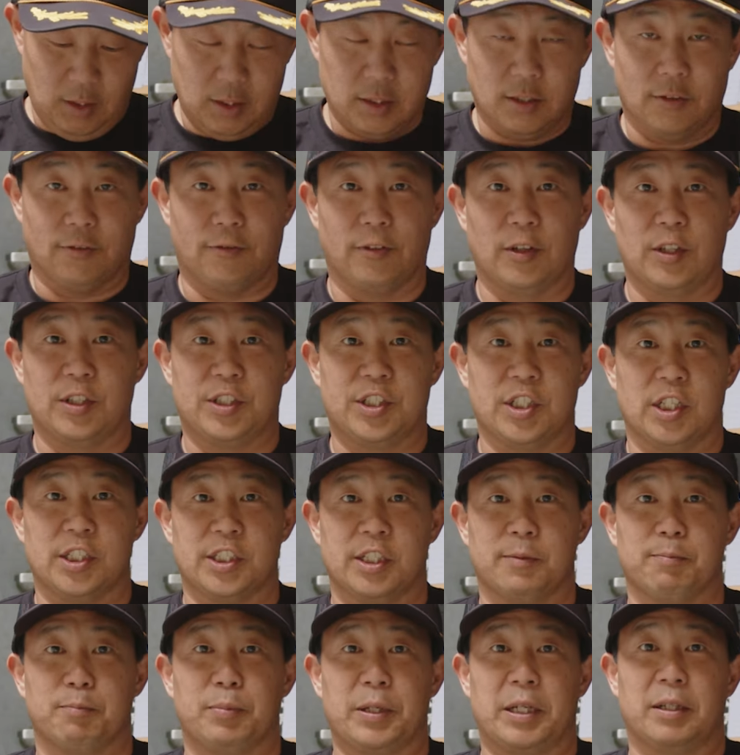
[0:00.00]
So. The fifth judge
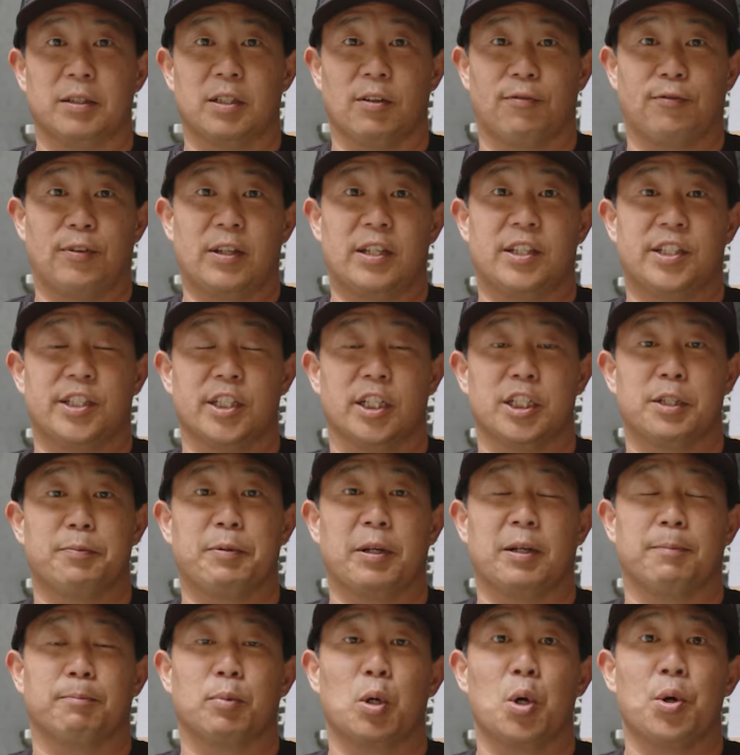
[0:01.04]
and pick. The fifth judge
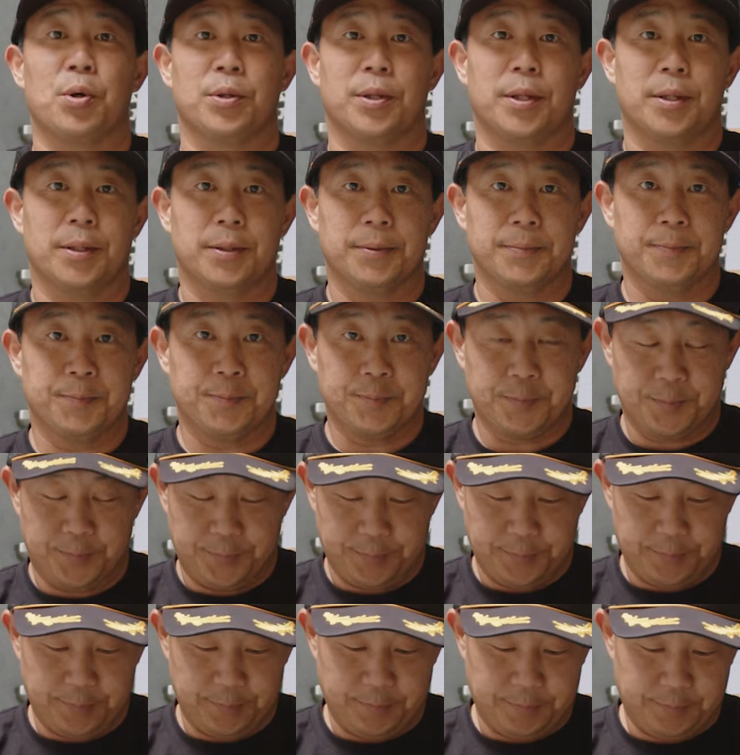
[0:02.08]
picked both.
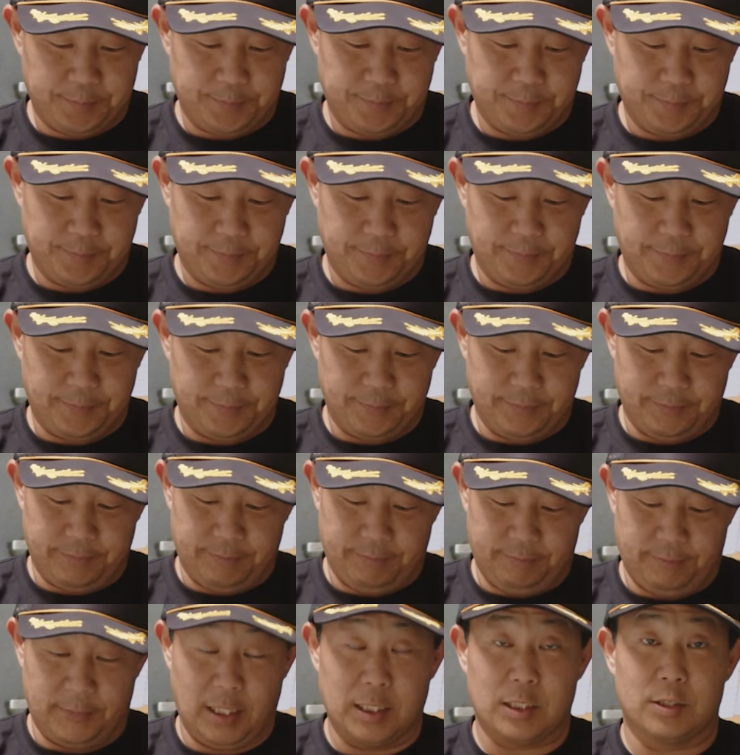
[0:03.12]

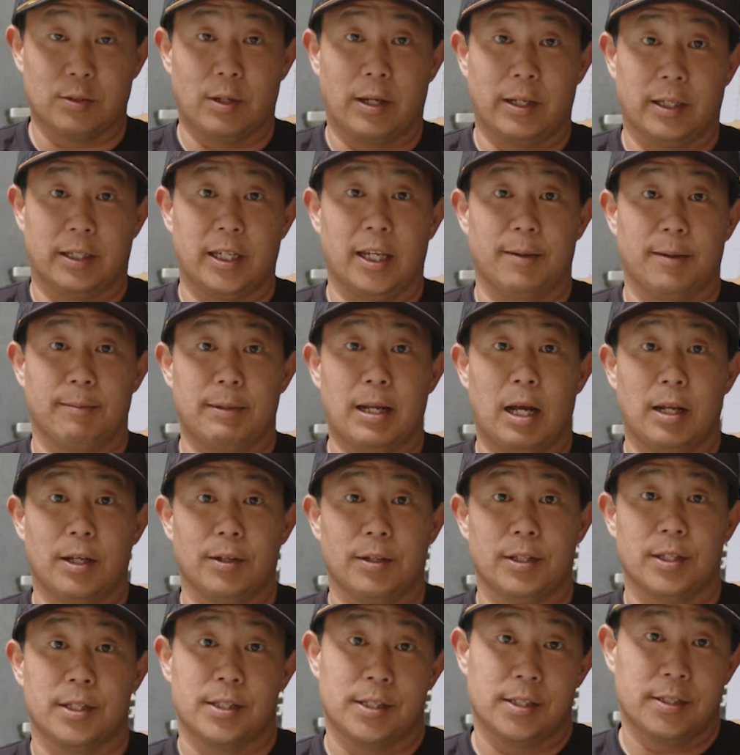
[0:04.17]
That's why I came down to
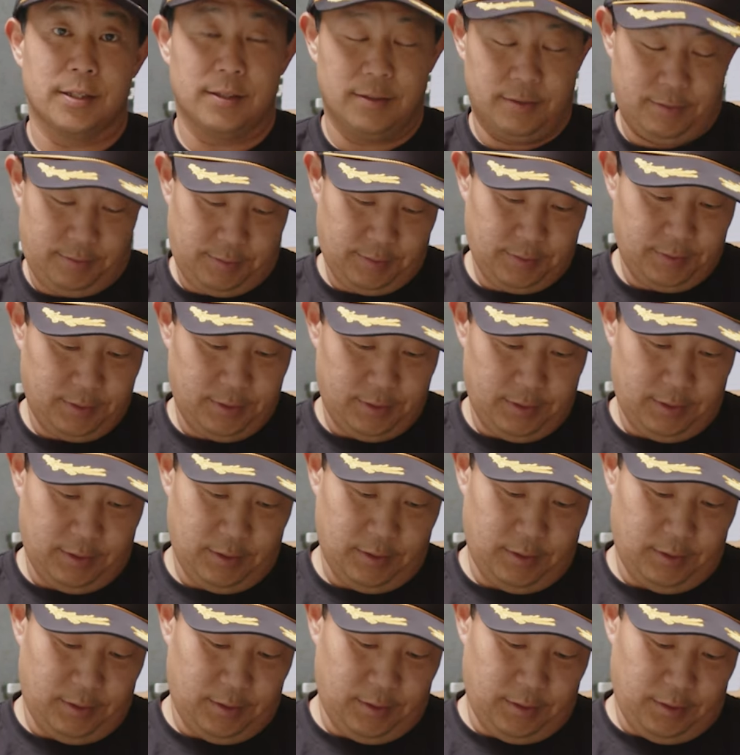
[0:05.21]
this.
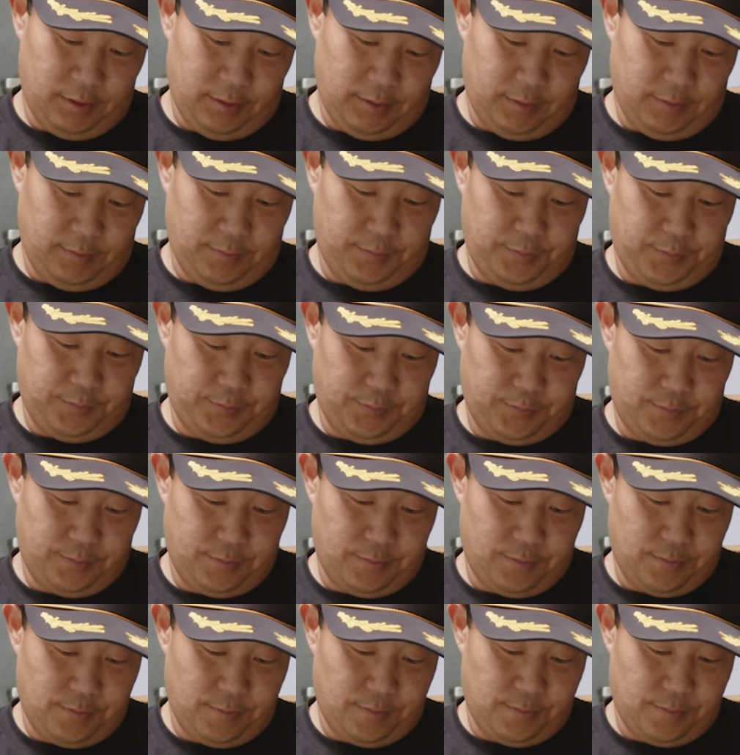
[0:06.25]
Okay, that's good.